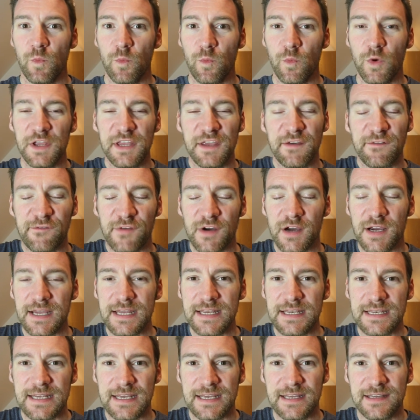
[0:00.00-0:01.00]
what you
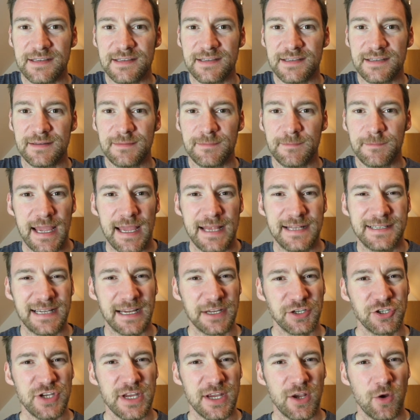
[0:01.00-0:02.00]
find is it's
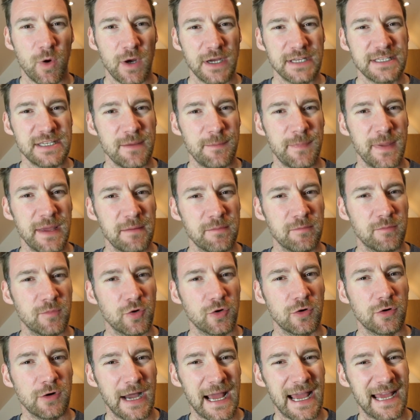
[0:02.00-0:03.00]
actually quite a bit
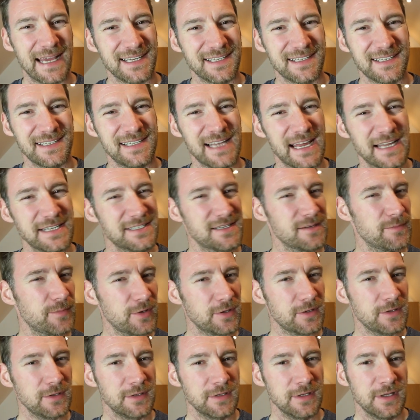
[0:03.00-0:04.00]
more
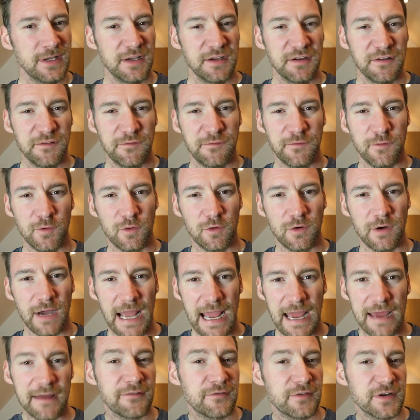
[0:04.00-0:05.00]
accessible
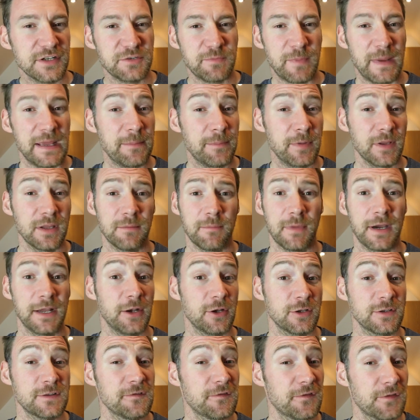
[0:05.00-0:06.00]
for average people that might
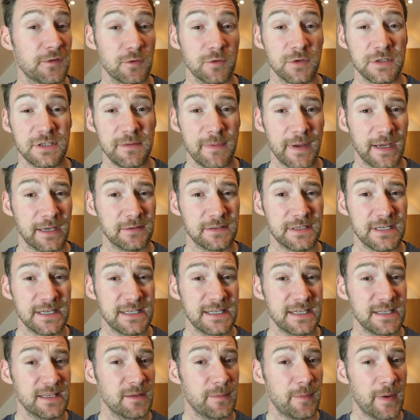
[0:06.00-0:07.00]
not have thought about
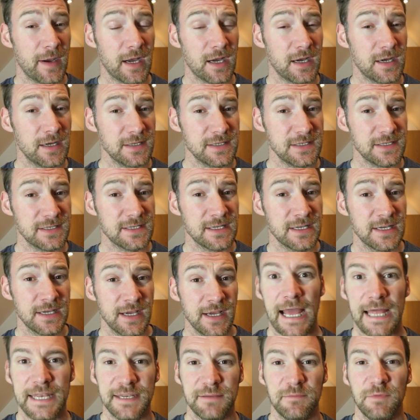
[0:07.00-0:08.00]
it in the past.
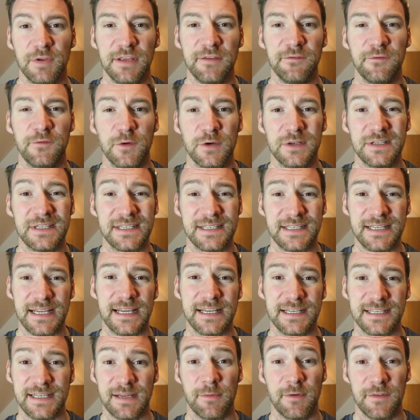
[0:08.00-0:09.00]
And I'm looking forward to
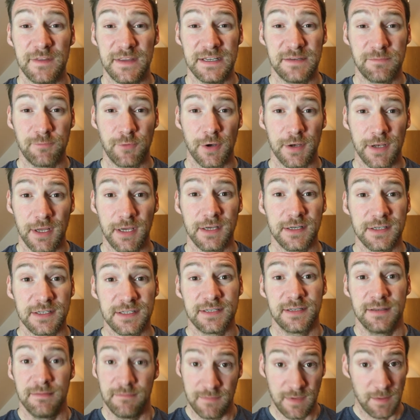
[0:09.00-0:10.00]
seeing some of these
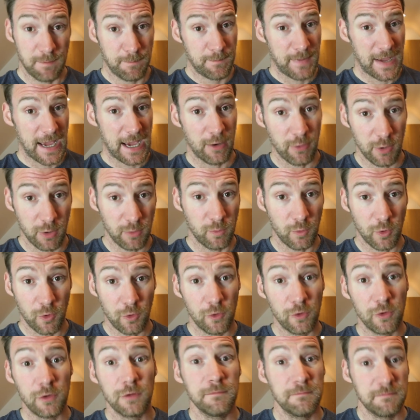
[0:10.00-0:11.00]
products,
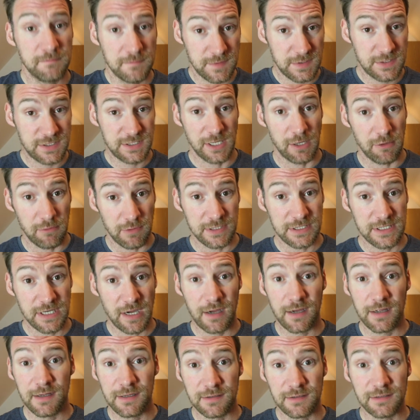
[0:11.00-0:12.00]
Powerwall, solar
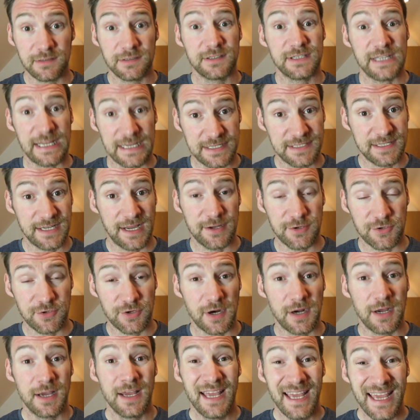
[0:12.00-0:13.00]
tiles,
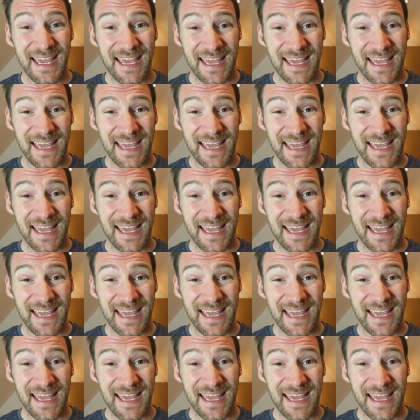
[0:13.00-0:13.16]
etc.,